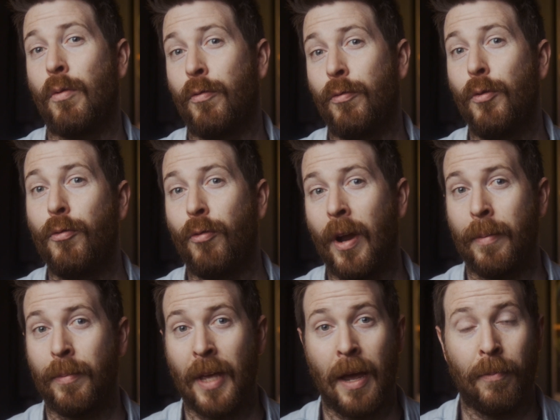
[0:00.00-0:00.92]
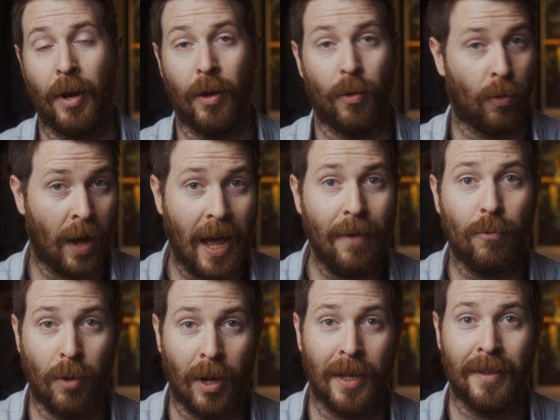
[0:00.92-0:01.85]
a full frame camera or have
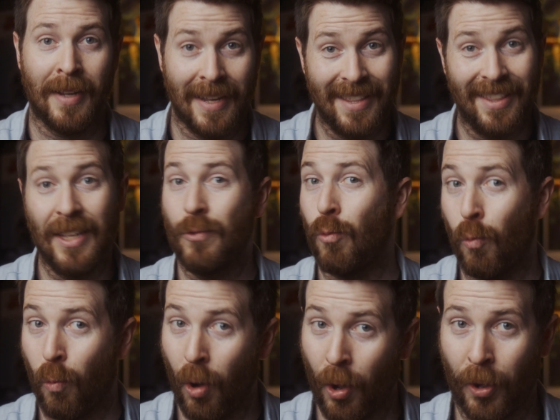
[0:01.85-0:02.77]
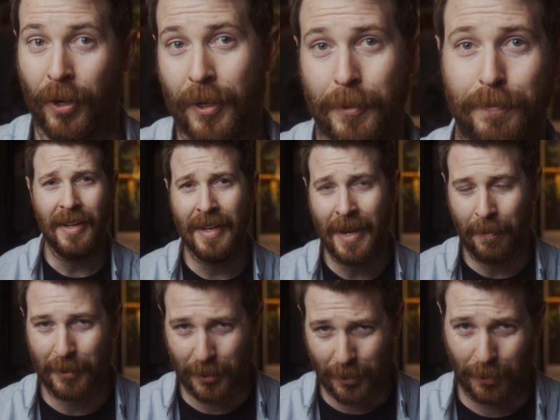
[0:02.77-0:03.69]
one, these will work.
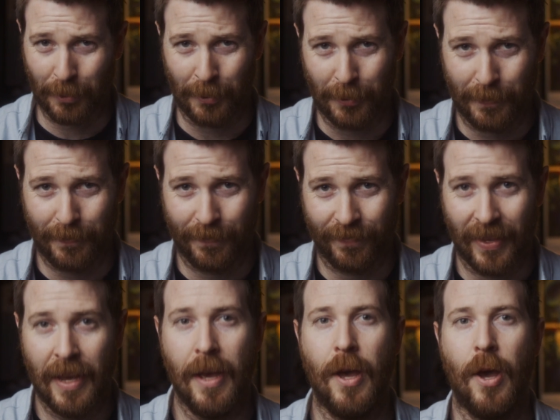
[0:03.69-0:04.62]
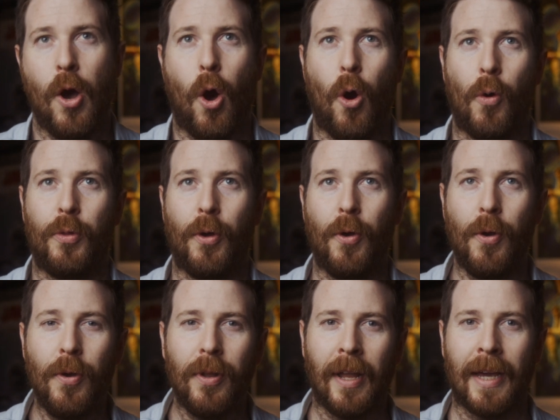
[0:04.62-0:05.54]
Number 2.
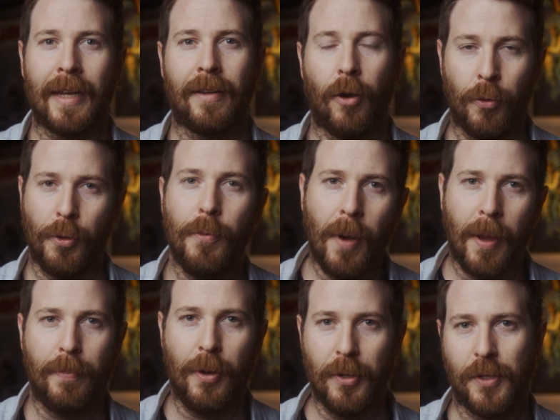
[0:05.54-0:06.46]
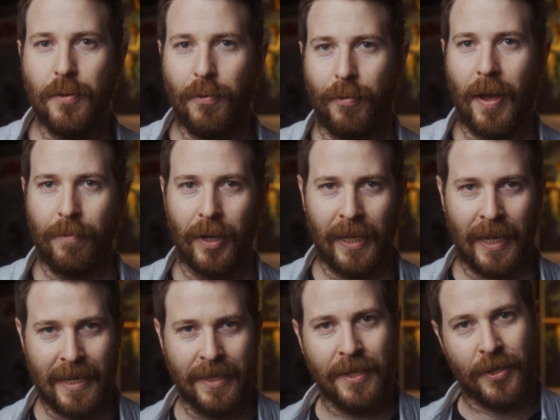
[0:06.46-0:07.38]
Although my personal favorite
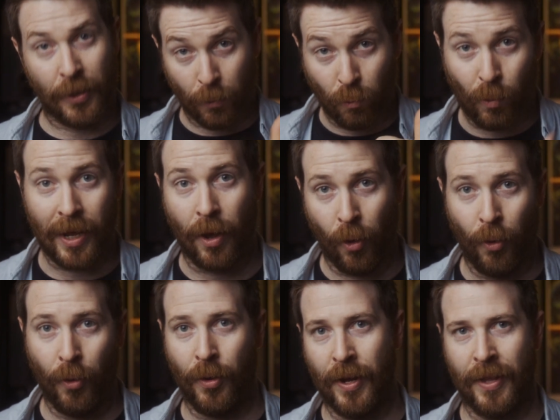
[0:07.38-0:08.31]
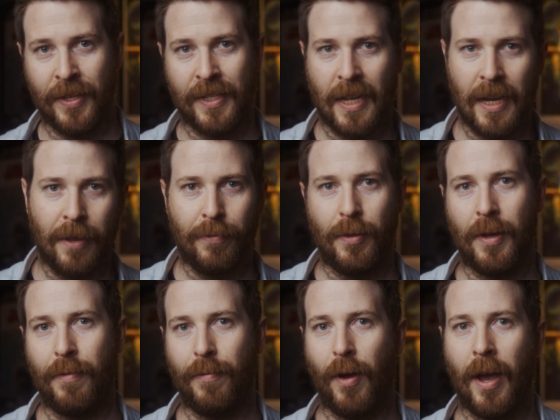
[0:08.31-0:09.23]
lenses that we own are the
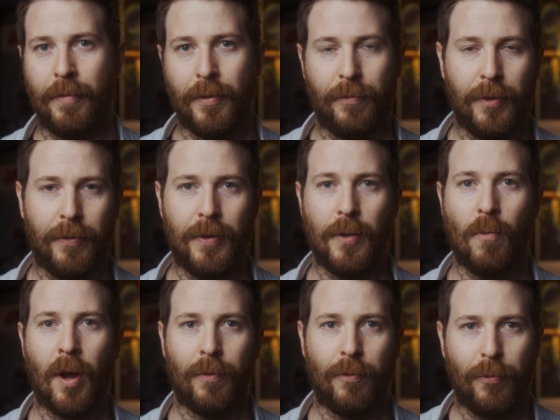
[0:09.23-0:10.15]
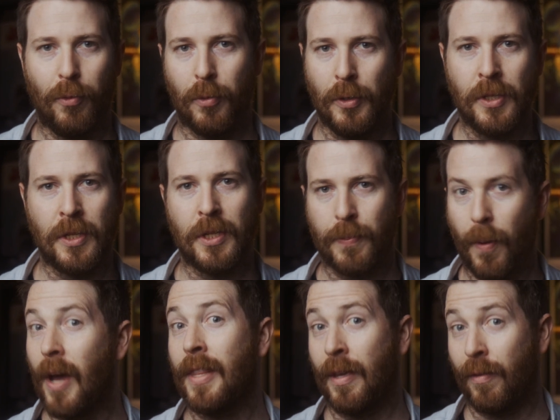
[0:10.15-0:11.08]
ZF-35 and 51.4s,
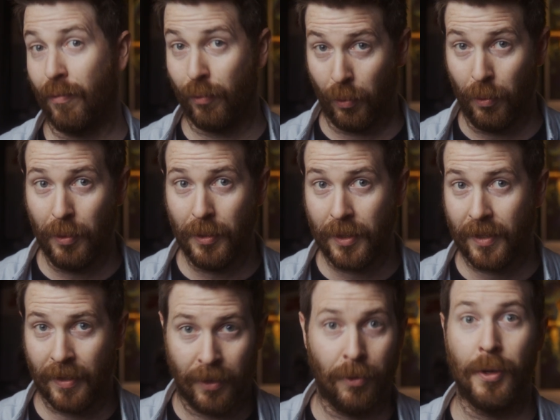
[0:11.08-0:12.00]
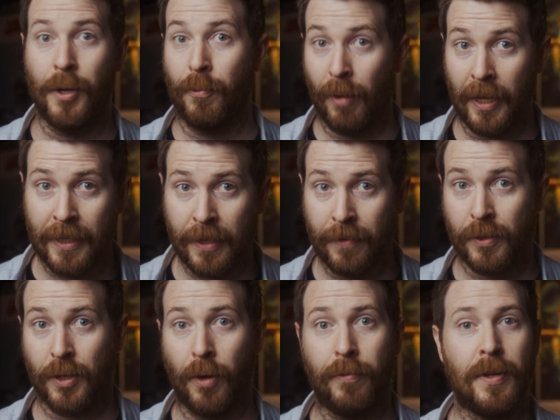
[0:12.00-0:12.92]
despite their flaws, including relative
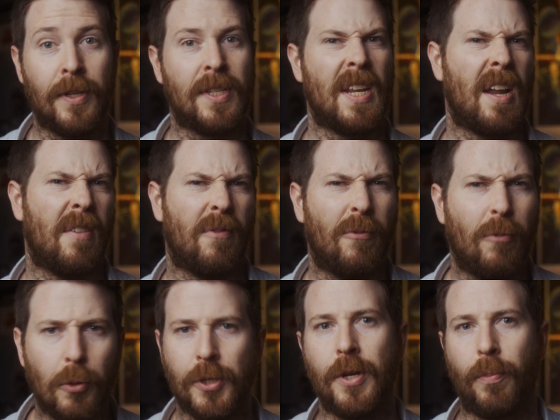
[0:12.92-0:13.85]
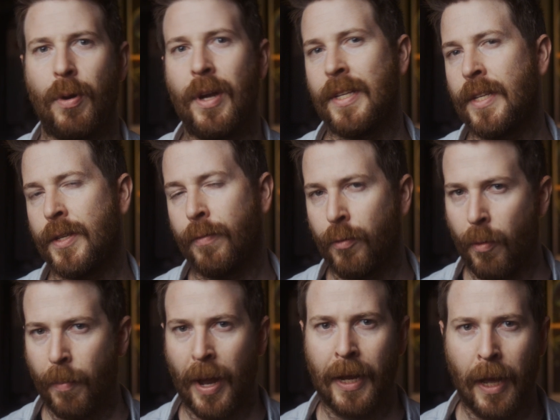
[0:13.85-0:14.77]
softness and unfortunate presence of
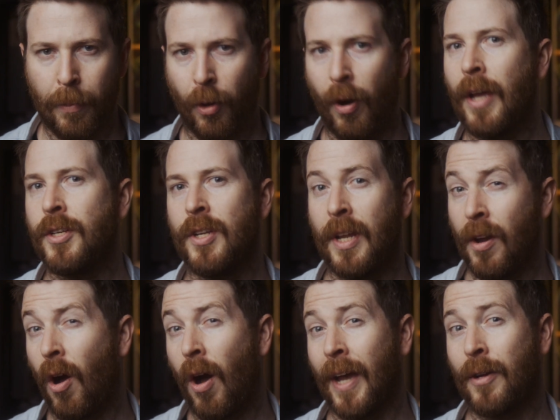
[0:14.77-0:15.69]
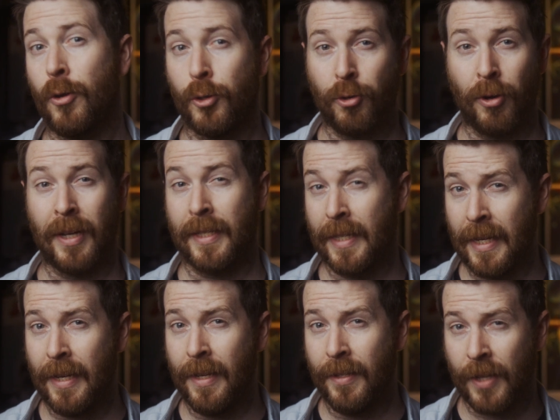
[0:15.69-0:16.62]
chromatic aberration in high contrast
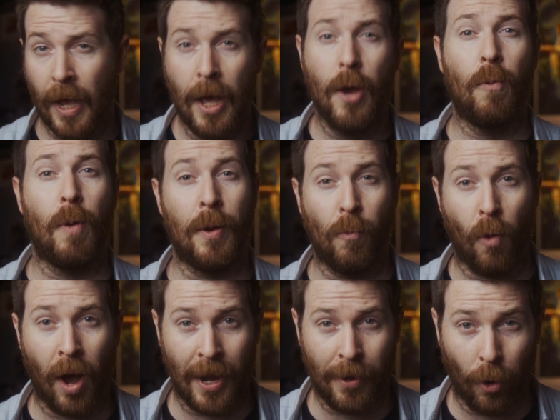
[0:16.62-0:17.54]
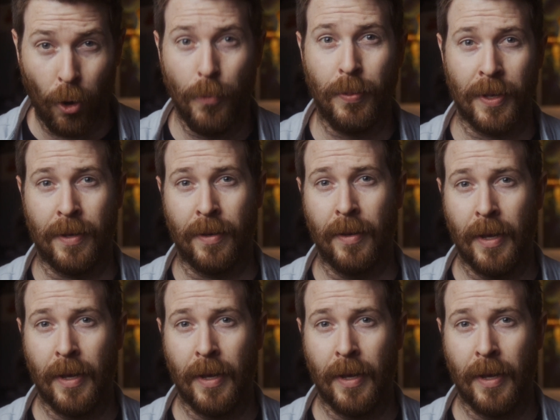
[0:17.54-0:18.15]
scenes when wide open,